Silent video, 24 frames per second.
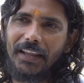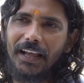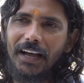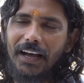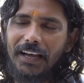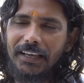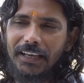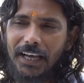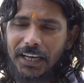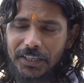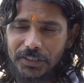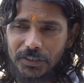
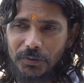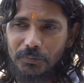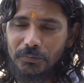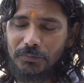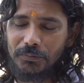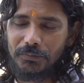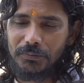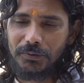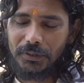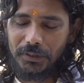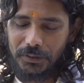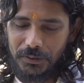I asked
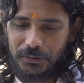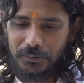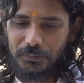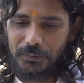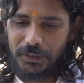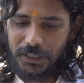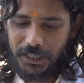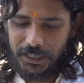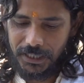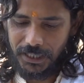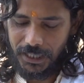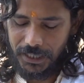him,
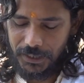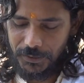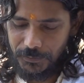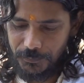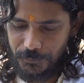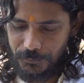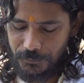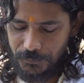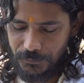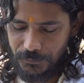and I